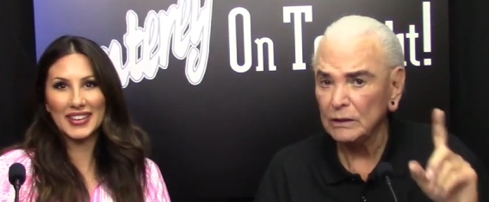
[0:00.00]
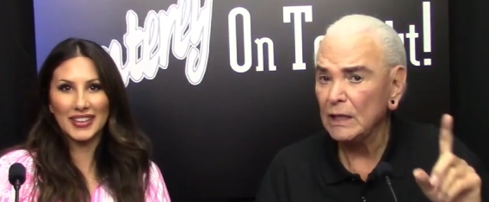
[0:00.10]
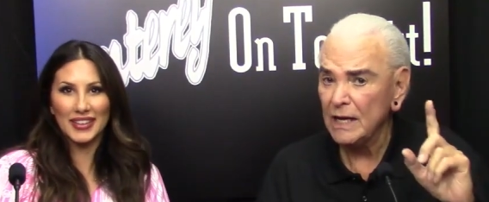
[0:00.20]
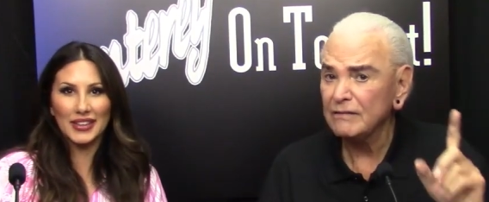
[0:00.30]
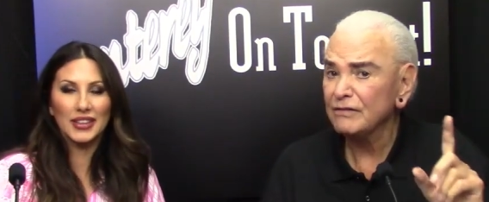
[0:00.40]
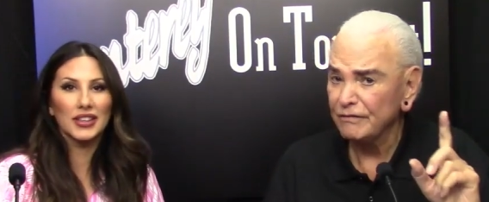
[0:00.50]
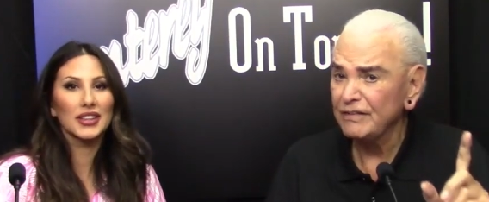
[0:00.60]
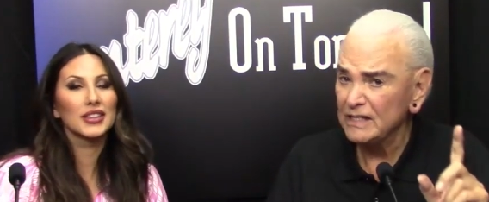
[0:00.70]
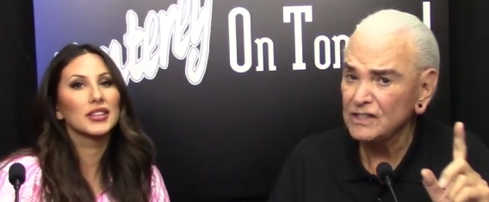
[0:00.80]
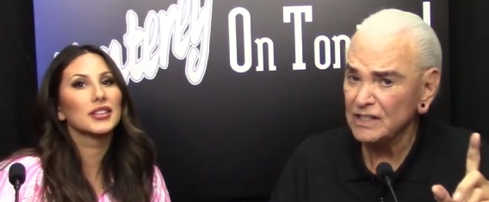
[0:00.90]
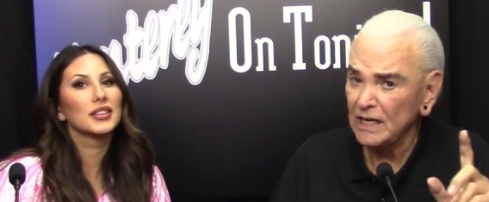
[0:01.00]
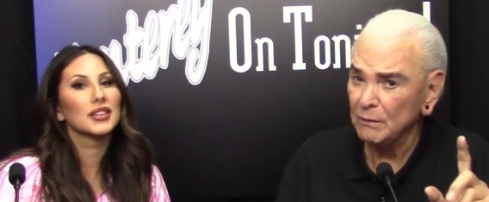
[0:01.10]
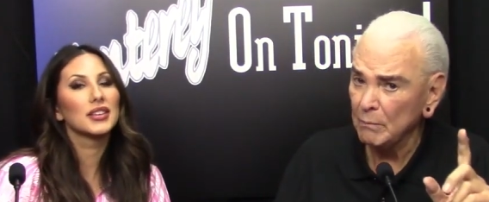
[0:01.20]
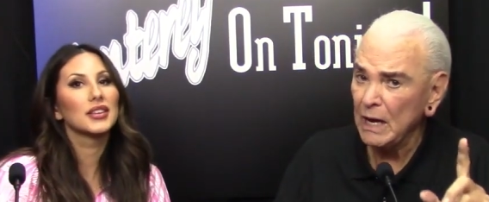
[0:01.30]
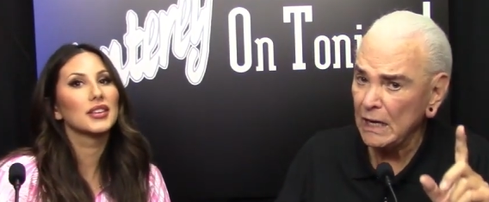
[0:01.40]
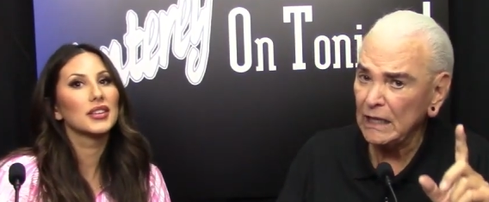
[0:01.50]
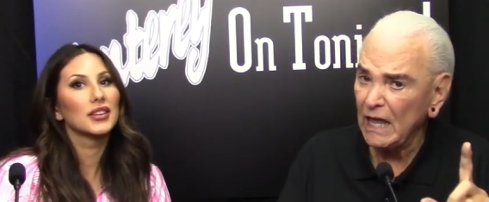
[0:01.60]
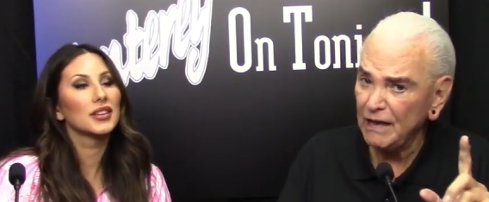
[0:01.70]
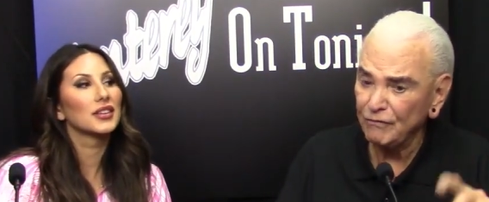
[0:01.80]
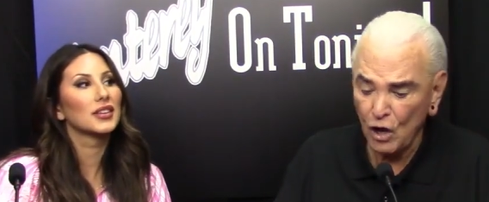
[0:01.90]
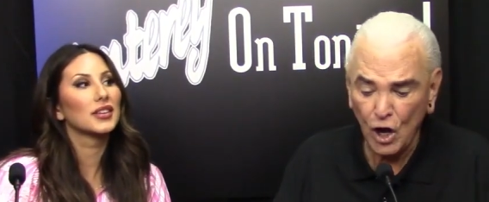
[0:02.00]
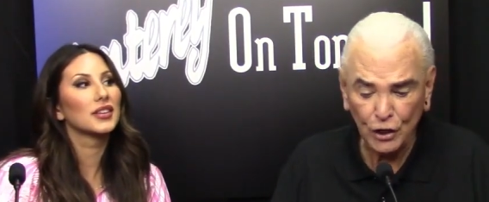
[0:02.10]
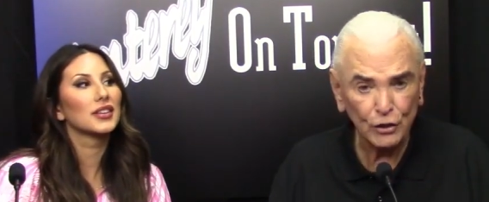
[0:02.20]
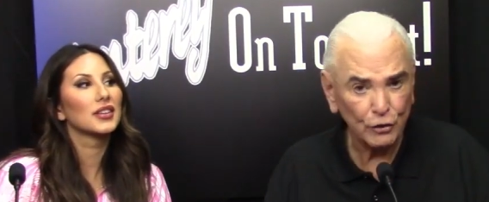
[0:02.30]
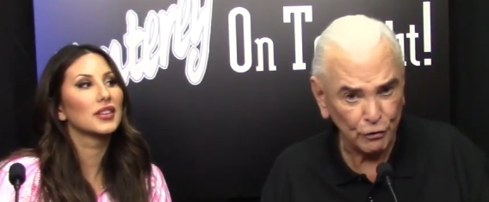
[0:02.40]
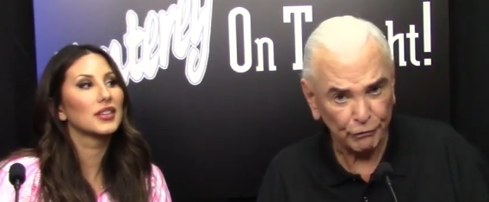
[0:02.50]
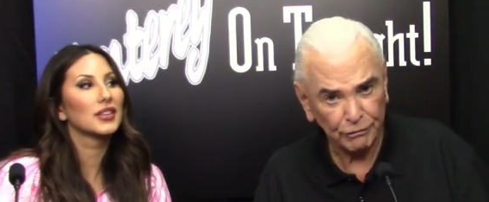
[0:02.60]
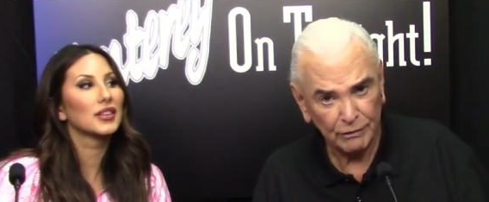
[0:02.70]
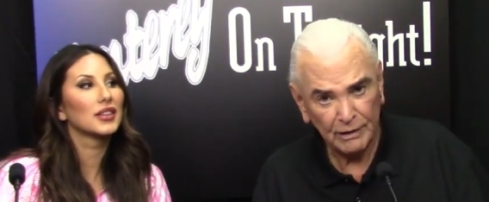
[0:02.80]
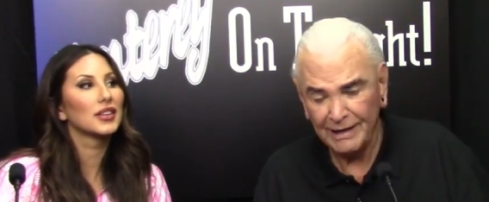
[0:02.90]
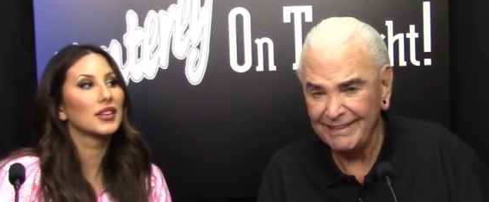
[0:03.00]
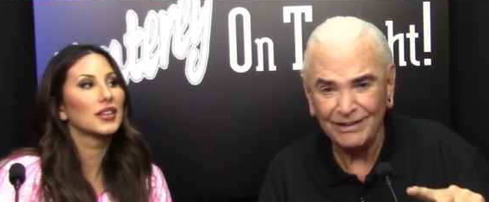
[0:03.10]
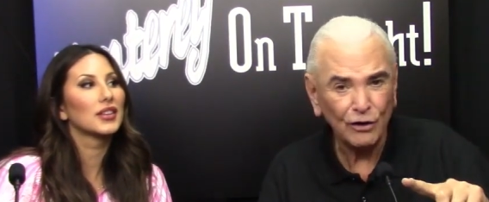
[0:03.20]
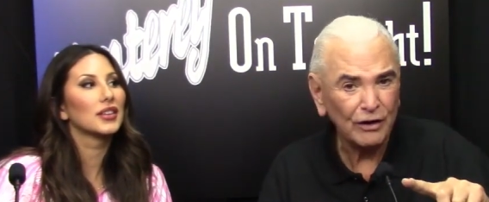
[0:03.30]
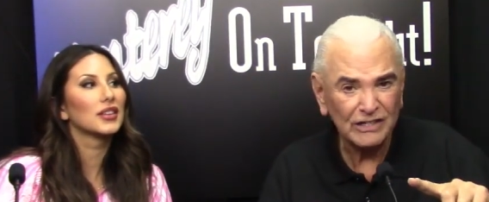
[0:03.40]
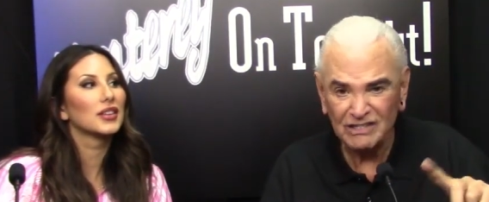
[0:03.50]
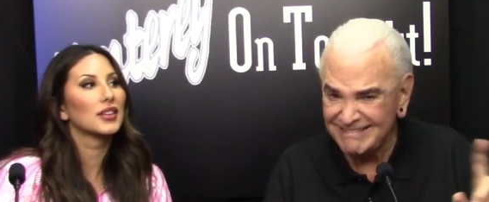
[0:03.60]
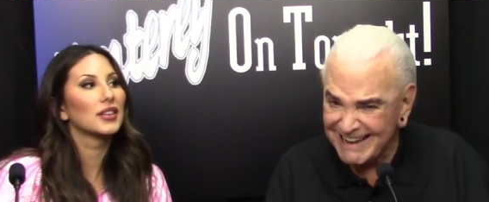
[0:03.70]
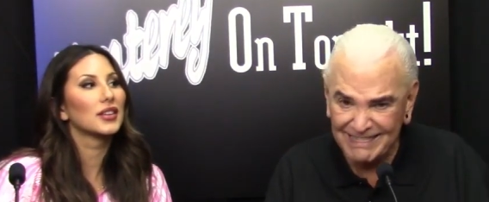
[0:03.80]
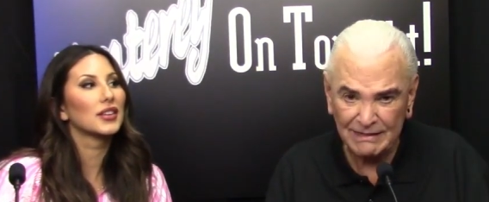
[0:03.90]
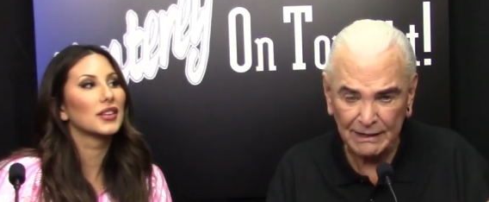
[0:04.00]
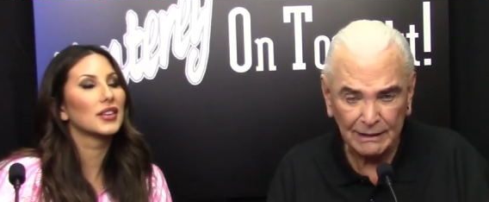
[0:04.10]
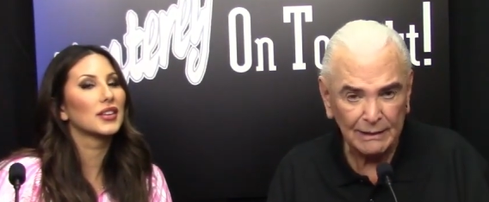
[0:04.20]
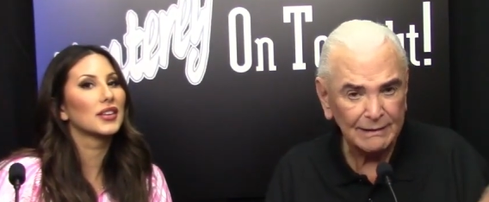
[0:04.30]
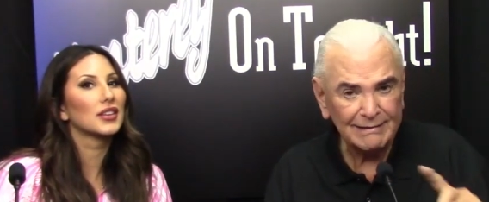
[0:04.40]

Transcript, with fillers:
Speaker 1: a lot of events in my life on earth, and there is nothing, right.